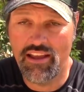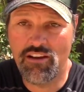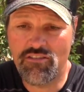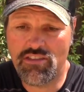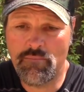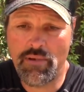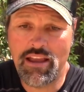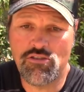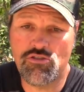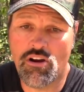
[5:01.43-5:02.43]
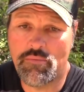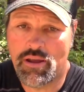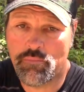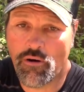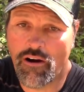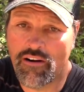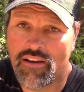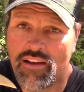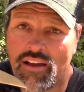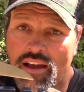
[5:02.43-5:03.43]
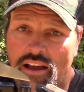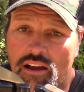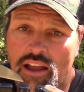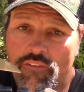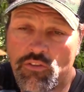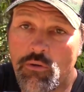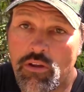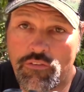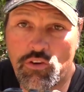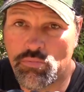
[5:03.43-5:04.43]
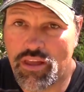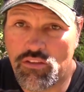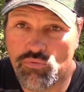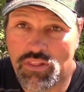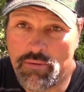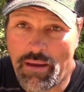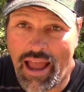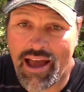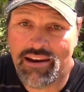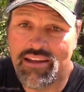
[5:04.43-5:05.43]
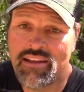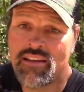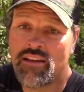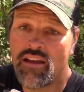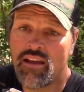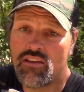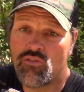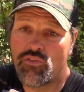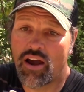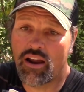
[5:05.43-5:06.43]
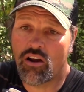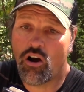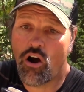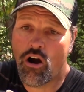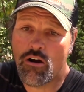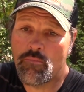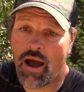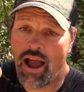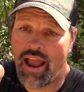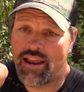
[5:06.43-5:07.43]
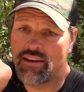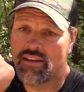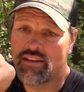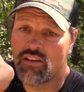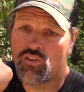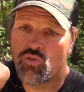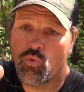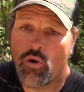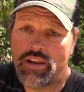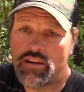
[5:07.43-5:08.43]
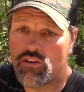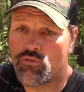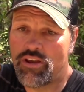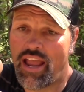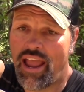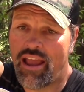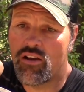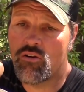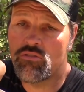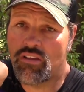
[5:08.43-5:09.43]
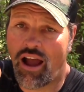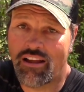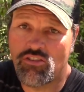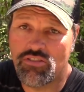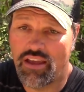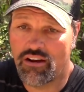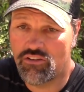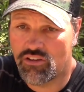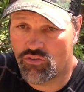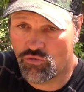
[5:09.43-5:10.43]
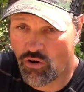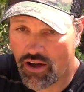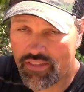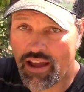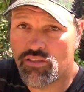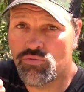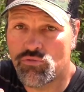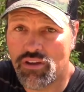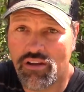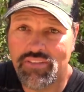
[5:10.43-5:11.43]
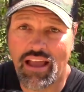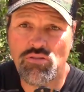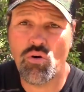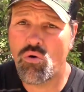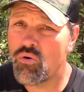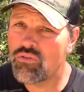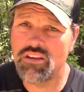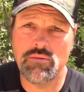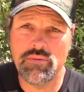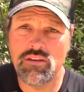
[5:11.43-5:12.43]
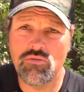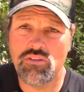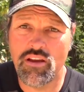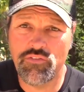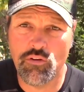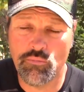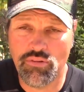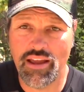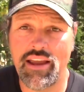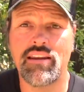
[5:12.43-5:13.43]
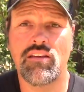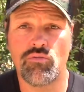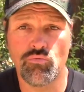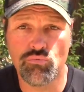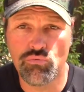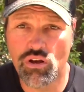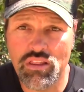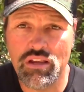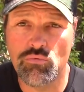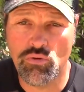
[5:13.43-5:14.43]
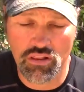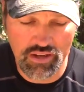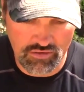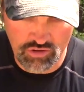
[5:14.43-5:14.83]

Here's the main sharpening part if your if your blade's really bad, you've got a carbide 20 degree angle notch there. You can draw that through there. That's only to be used if your blade is really, really